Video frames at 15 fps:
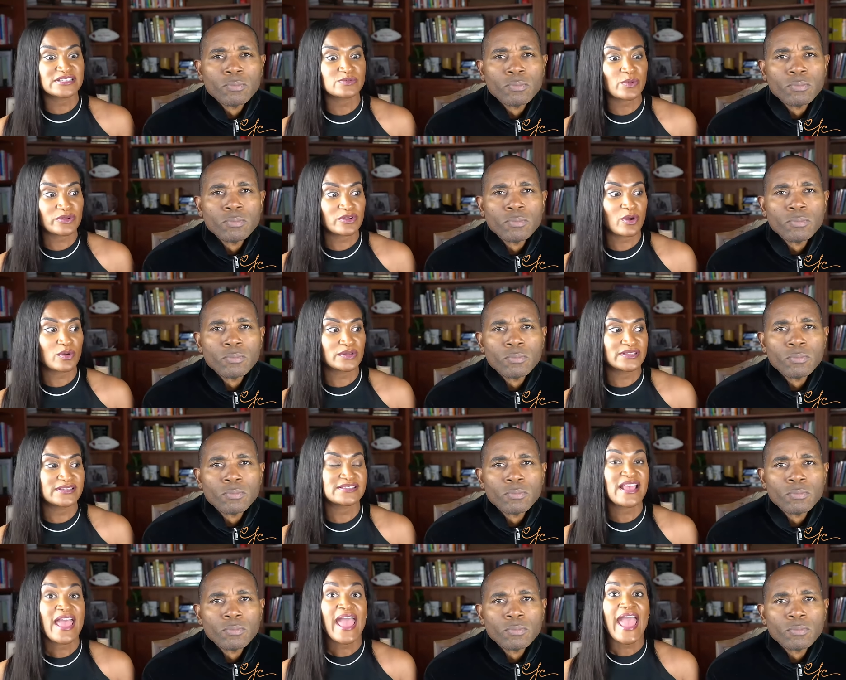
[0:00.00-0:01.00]
Speaker 1: this is what the goal
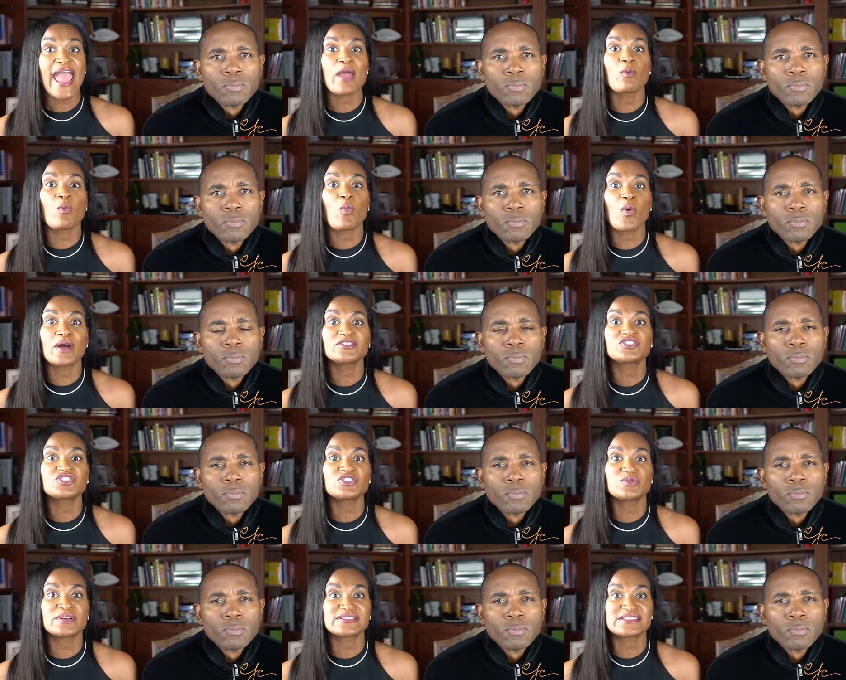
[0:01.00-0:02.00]
is. And
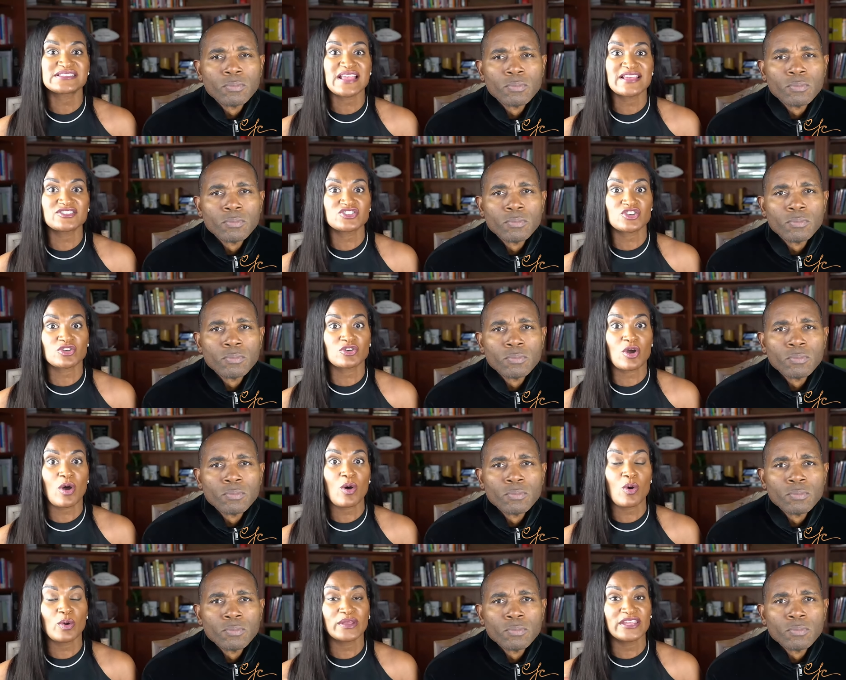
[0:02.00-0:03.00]
once you assess your
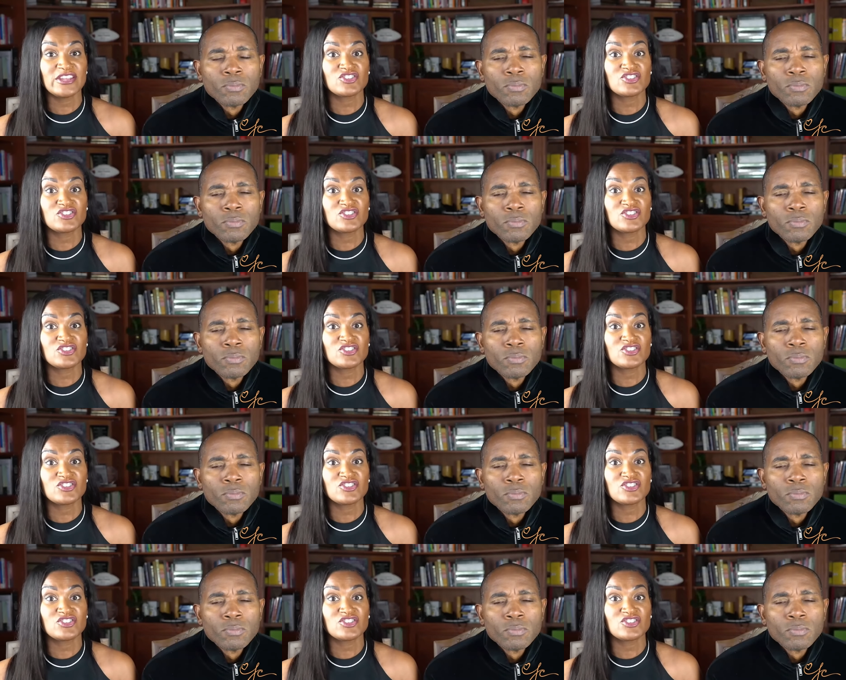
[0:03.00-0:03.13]
goal